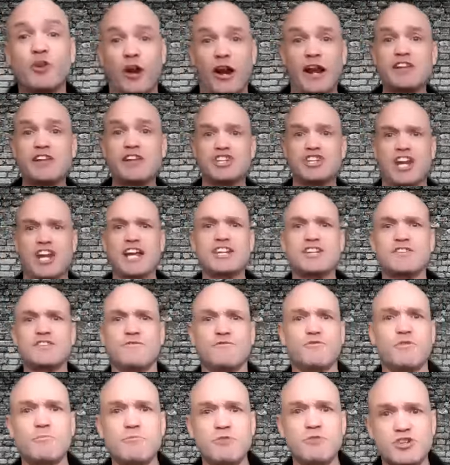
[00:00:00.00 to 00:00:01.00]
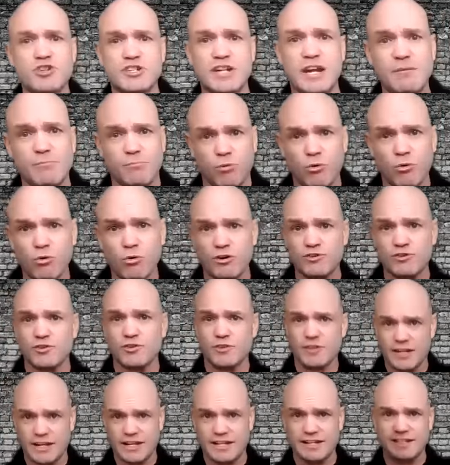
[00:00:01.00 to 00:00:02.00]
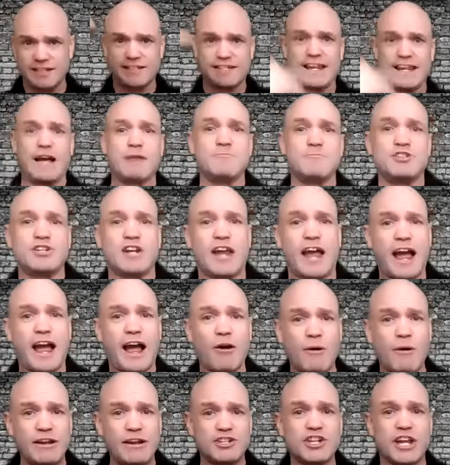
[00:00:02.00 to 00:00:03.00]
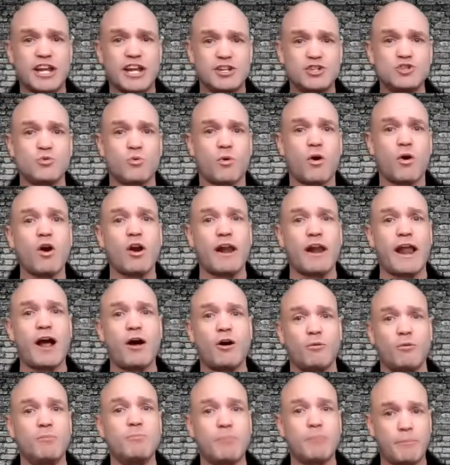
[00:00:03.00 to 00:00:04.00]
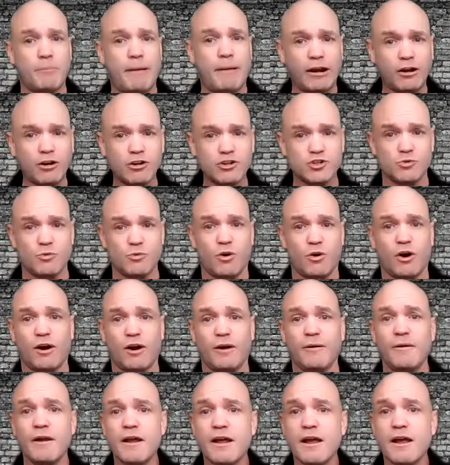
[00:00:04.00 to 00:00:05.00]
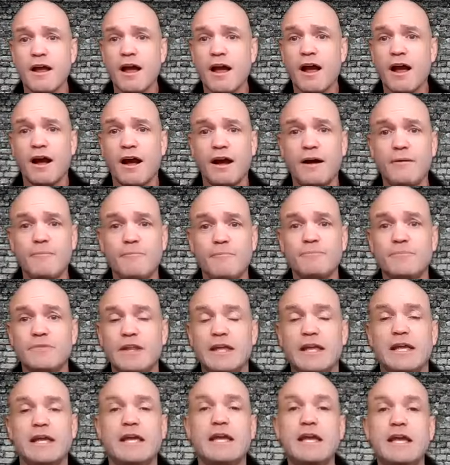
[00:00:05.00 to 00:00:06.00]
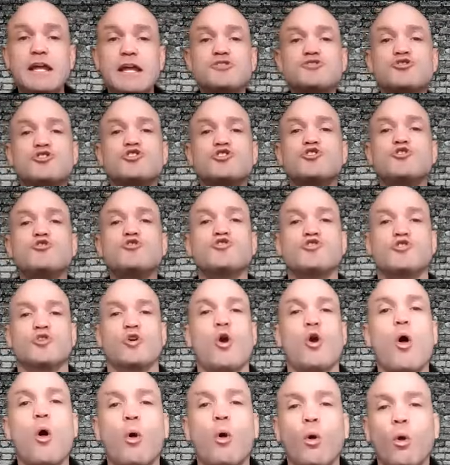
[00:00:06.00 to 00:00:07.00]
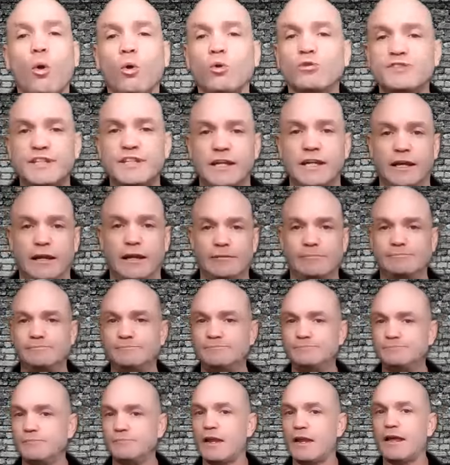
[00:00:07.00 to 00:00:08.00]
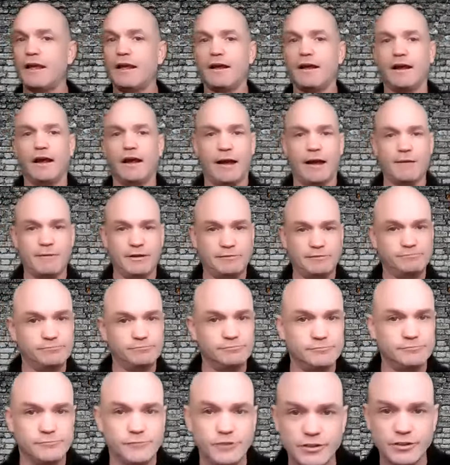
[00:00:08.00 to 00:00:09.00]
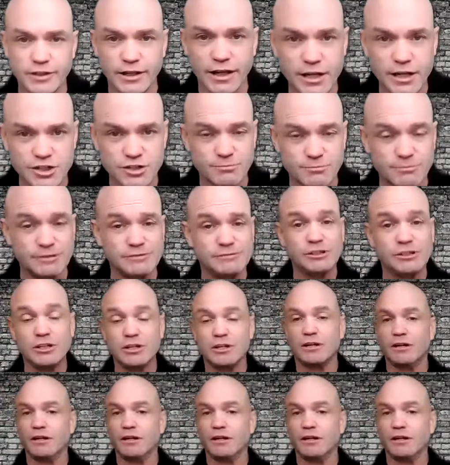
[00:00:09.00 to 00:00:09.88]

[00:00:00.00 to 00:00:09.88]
your education from your state board so they can see how educated you are and how prepared you are. Uh, Introduce your whole team. I mean, you're the agent, but